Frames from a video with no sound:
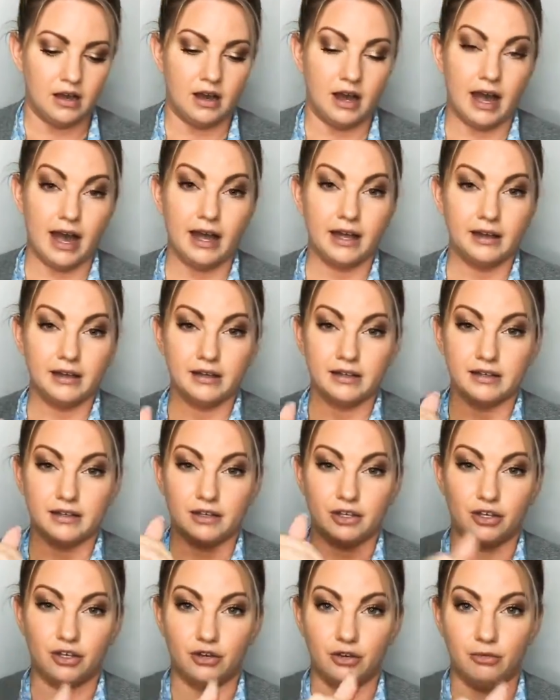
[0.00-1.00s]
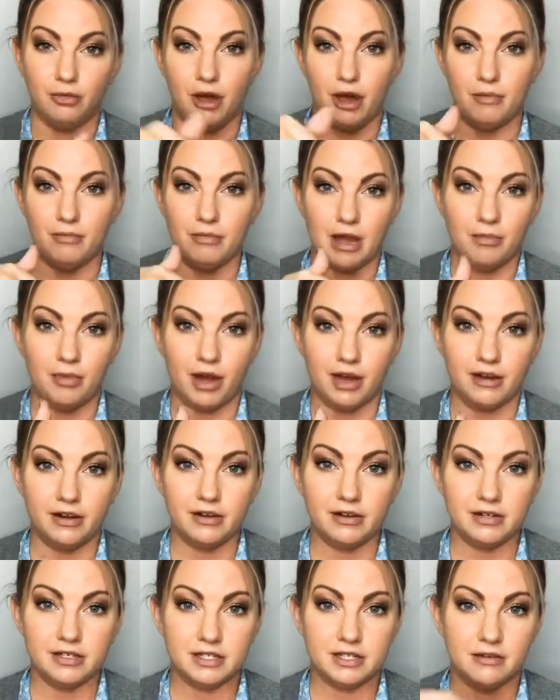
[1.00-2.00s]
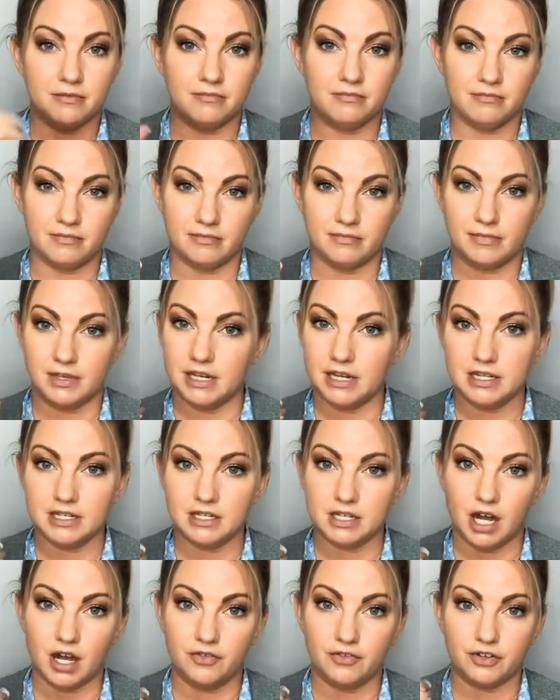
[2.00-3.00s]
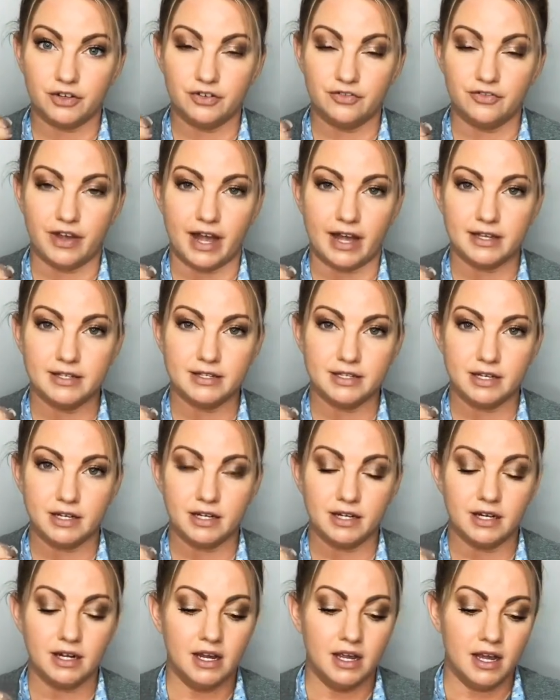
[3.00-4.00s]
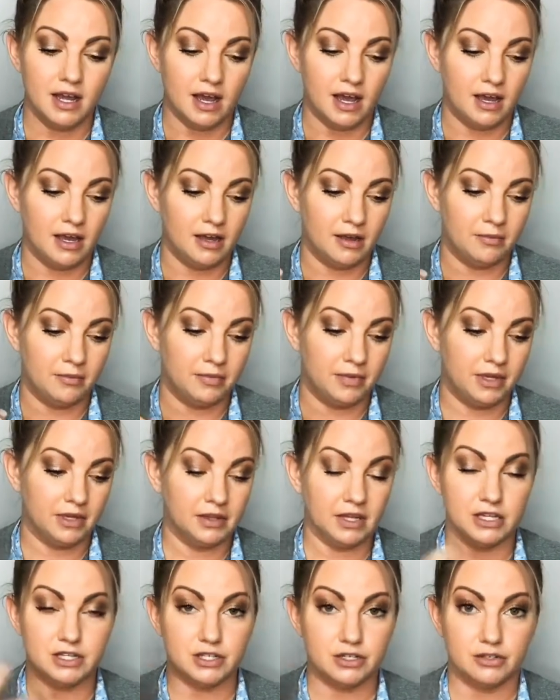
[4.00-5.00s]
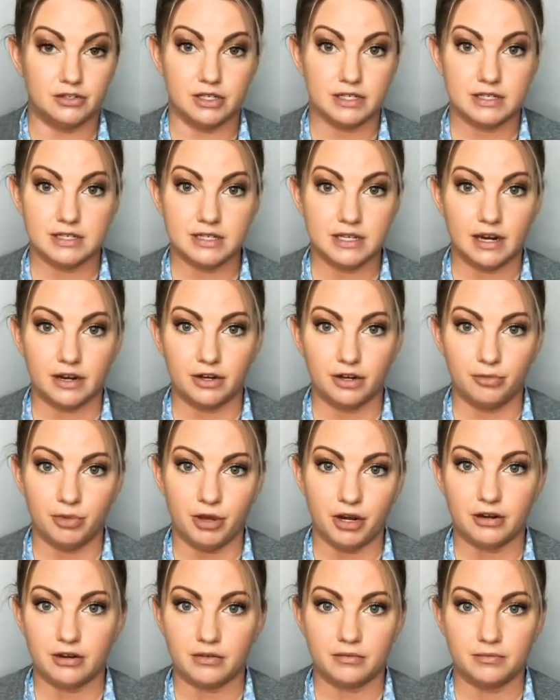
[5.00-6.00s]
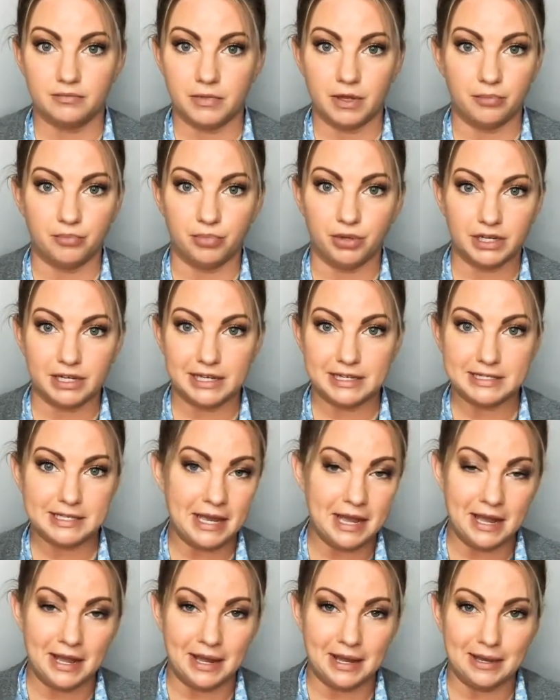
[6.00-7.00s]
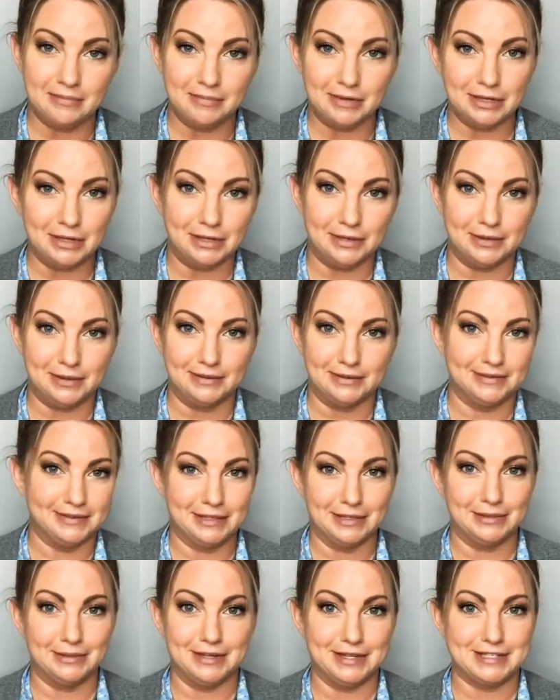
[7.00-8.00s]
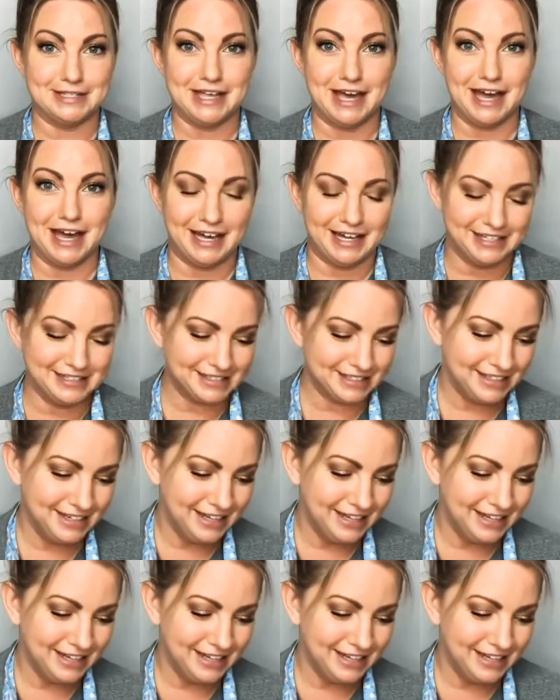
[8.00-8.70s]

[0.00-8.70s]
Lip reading: I cube up my butter to get it softer faster. Unless you just sit out your butter in plenty of time, but who does that?